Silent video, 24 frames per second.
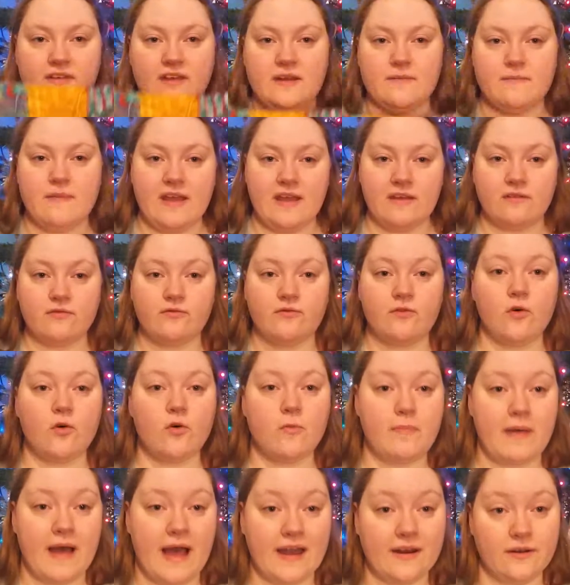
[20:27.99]
going to make
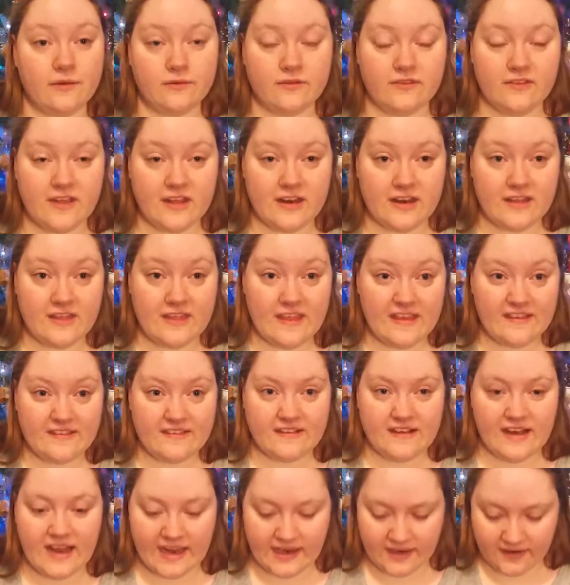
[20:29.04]
4 panels that are
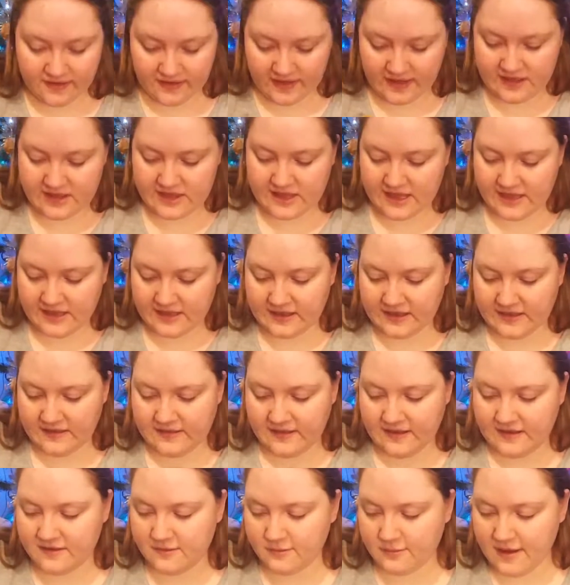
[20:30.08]
this length. I think, is
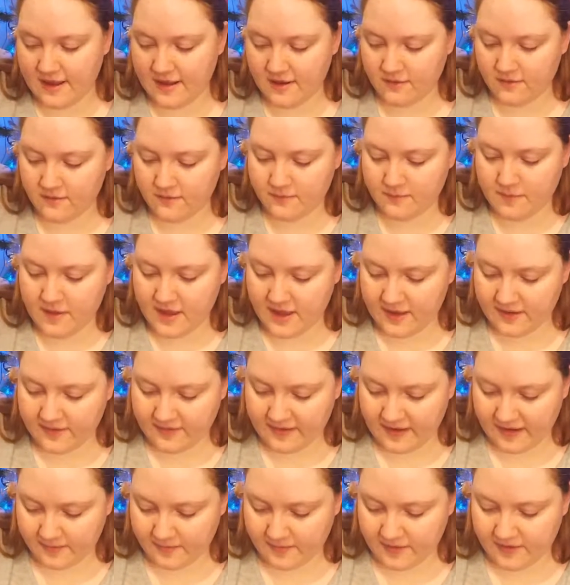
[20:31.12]
there 12 per
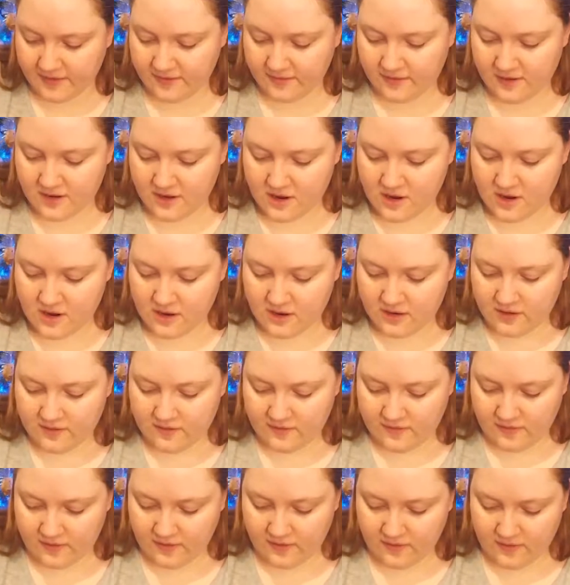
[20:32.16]
segment?
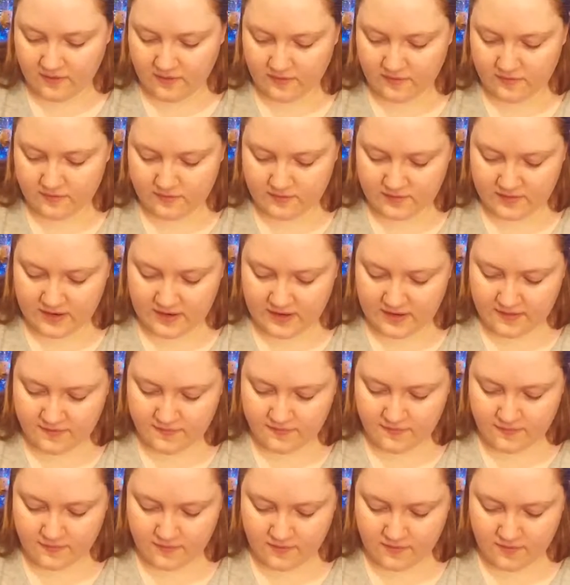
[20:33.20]
2, 3,
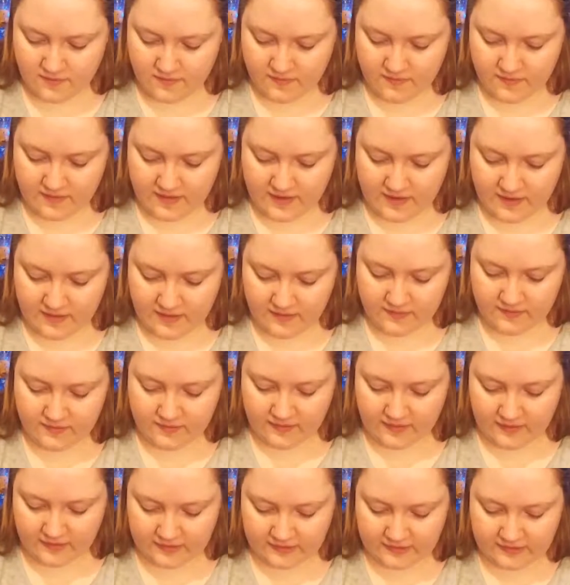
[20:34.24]
4, 5,
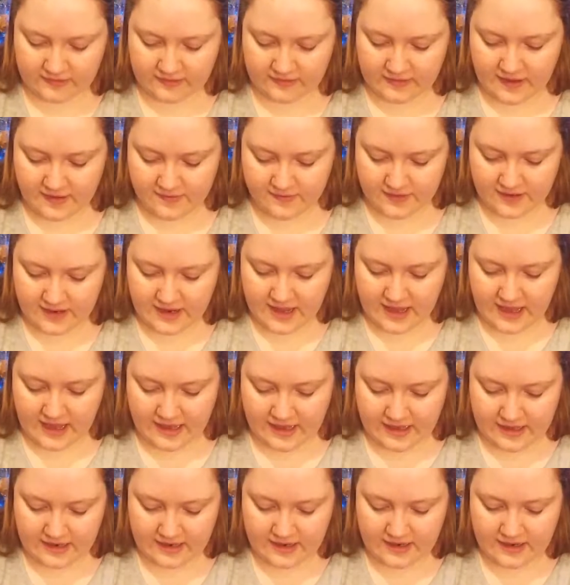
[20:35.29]
6, 7,
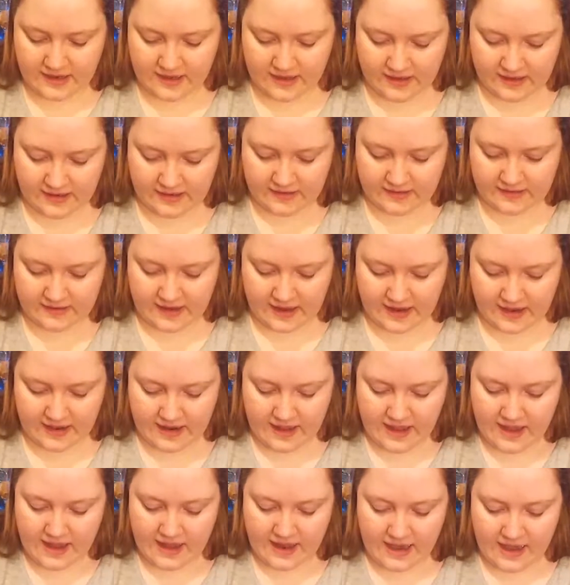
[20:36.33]
8, 9, 10,
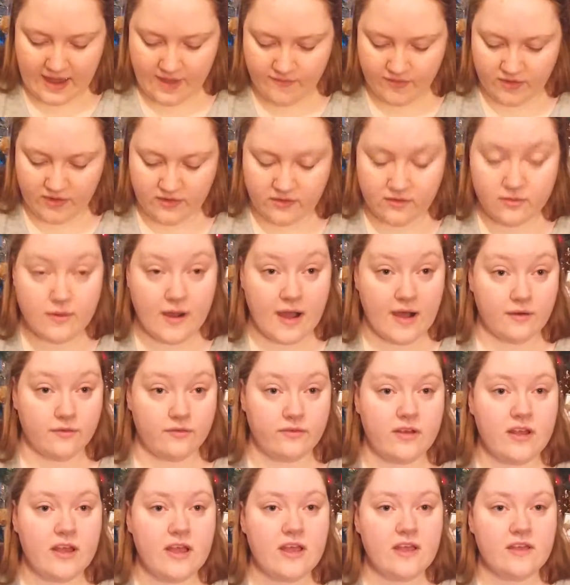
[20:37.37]
11,
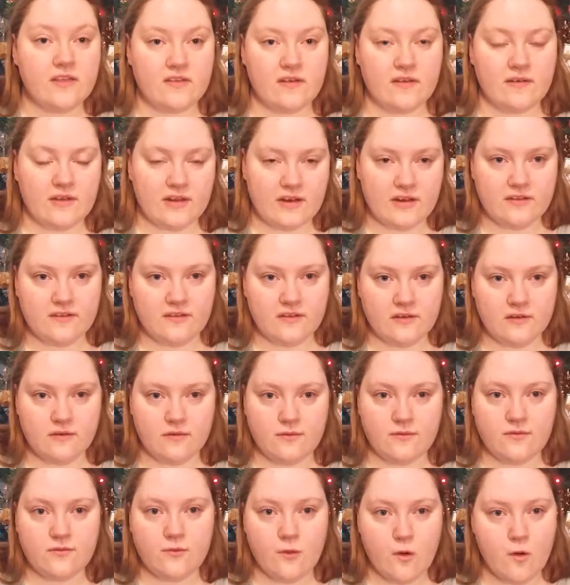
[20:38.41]
12. So I'm going to
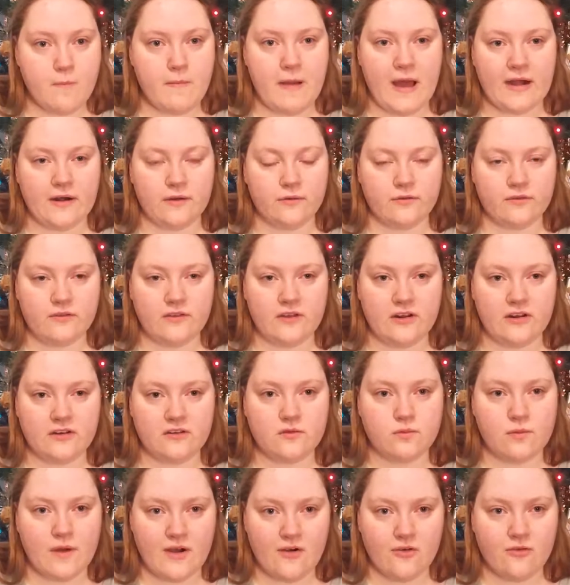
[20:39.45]
do 4 panels that are
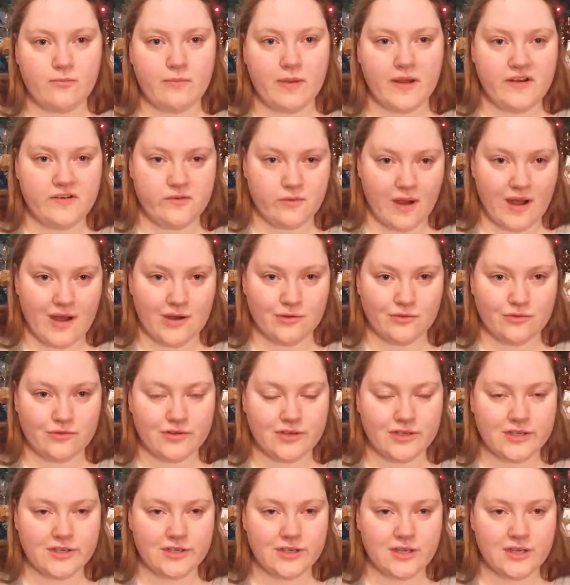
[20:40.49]
12 by 12,